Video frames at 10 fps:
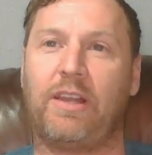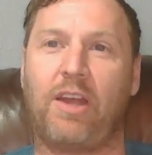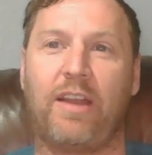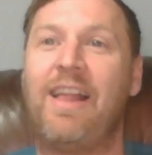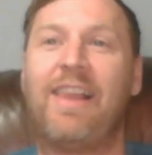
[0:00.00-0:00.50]

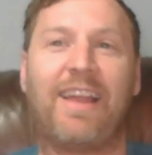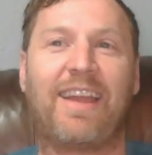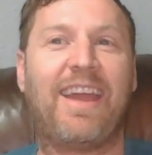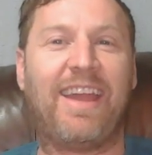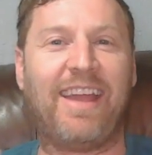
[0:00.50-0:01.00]
honest.
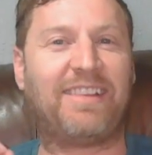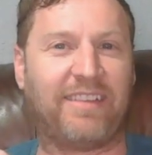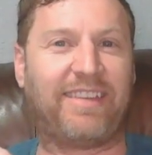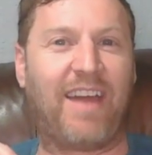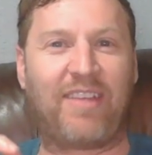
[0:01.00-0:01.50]
Like, it
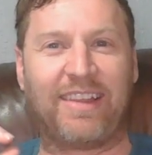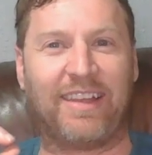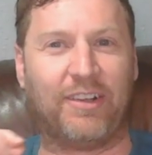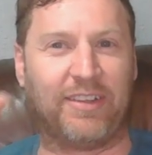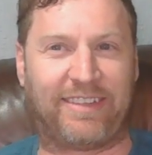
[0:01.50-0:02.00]
does have that
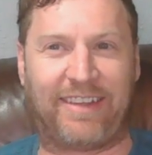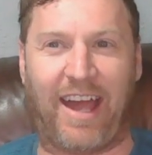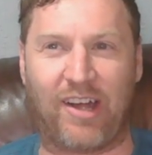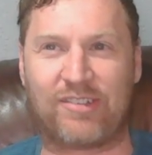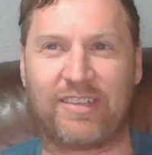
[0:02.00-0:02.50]
little
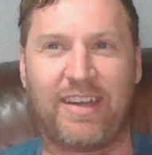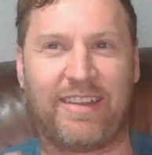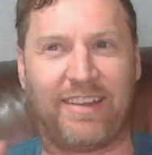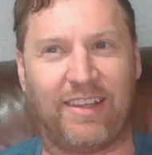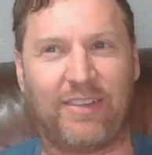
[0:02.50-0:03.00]
nostalgia,
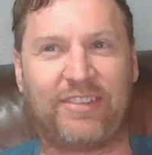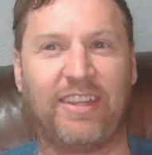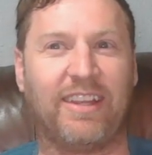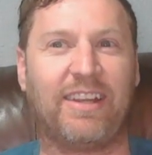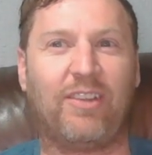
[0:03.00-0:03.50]
the little
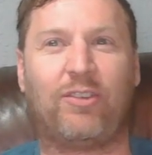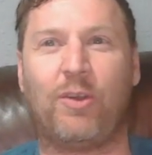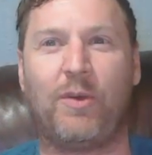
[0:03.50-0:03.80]
silliness to